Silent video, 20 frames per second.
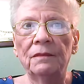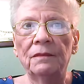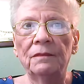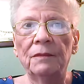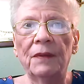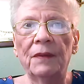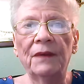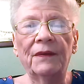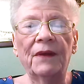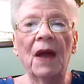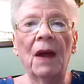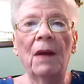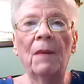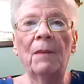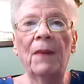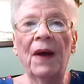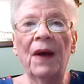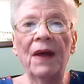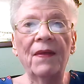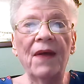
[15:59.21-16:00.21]
But that
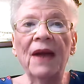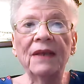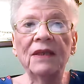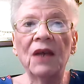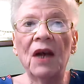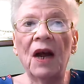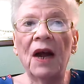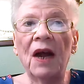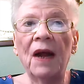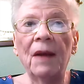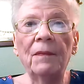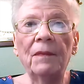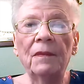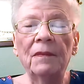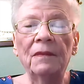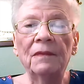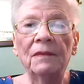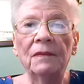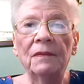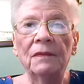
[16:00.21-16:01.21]
by that time,
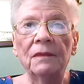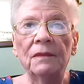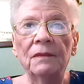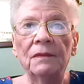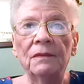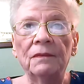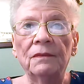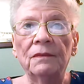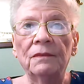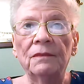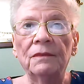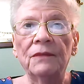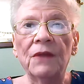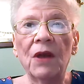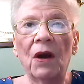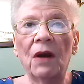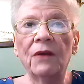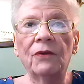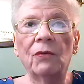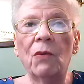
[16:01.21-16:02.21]

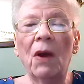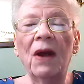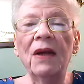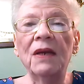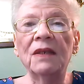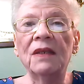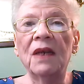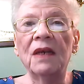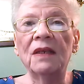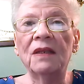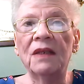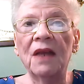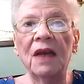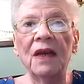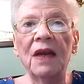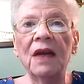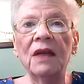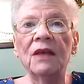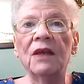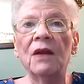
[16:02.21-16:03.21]
the arthritis had
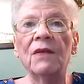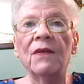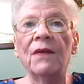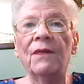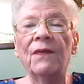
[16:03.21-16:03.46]
set into the